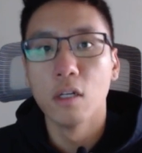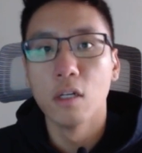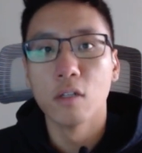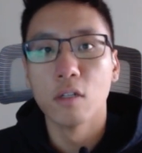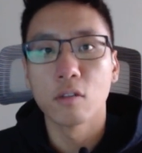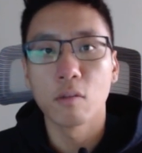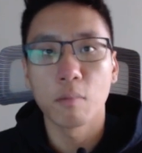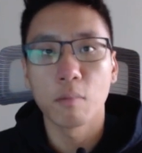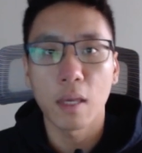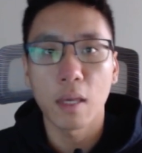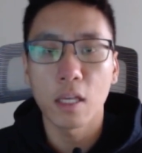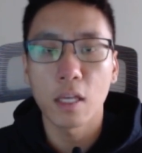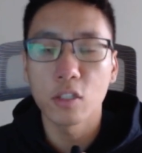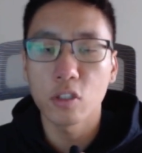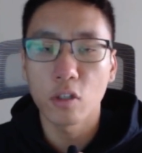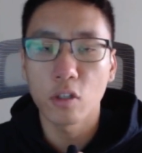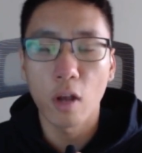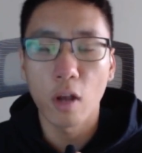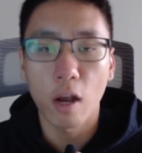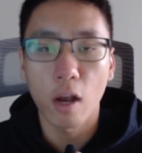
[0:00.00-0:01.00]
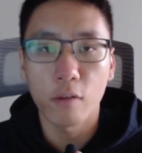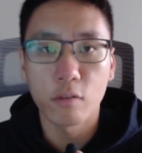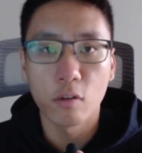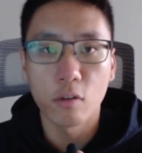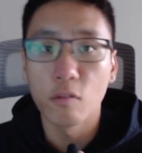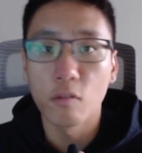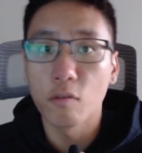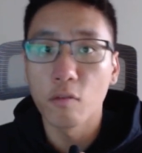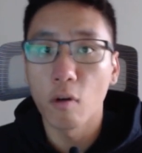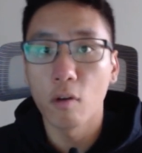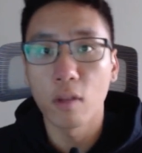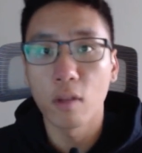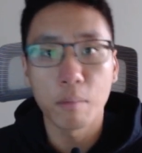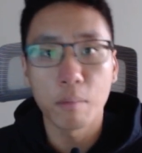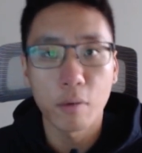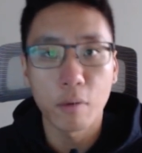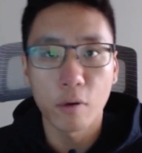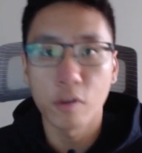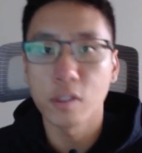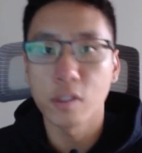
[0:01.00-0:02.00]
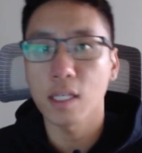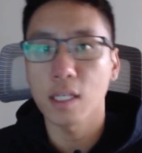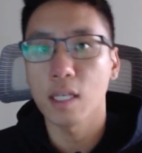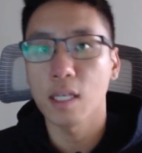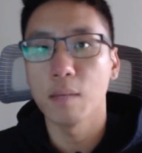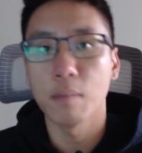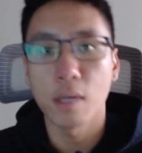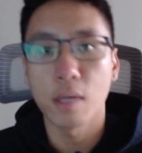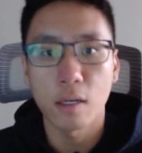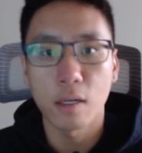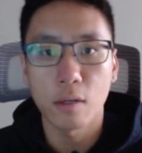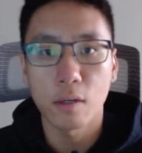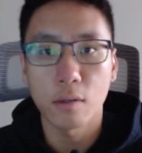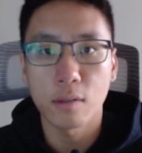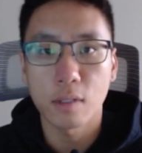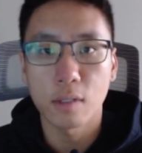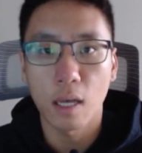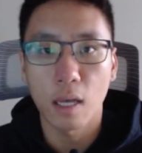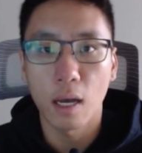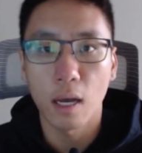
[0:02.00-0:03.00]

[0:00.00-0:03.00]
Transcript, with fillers: So making sure you have their phone numbers, emails,